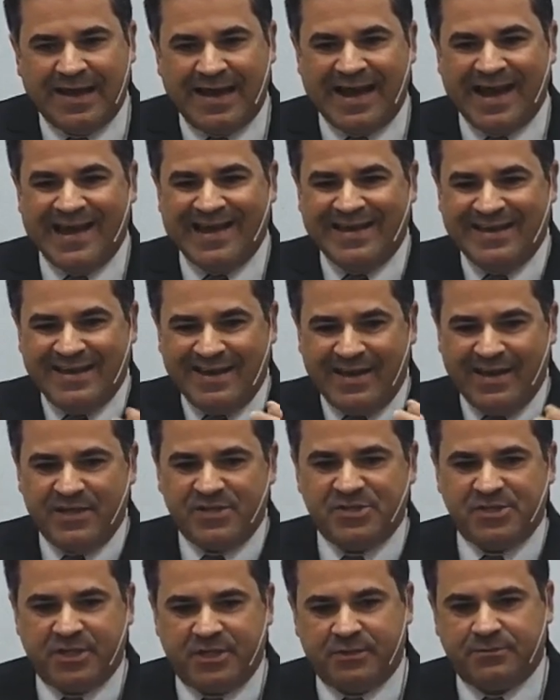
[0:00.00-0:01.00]
But the
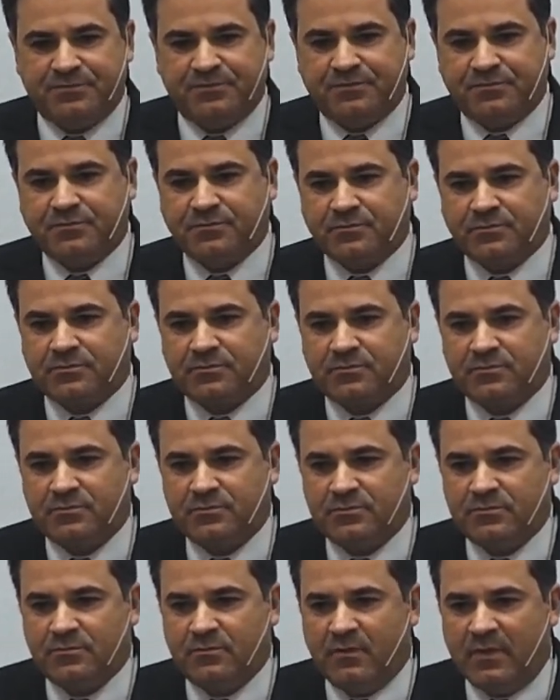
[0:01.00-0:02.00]
difference is that the
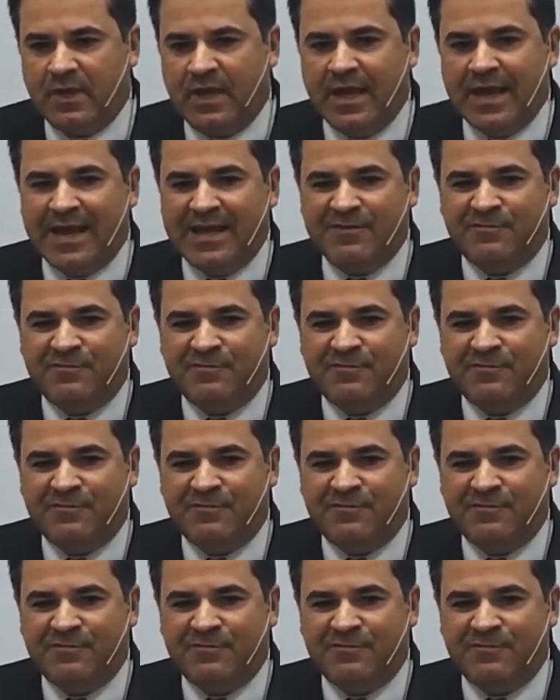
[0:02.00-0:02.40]
church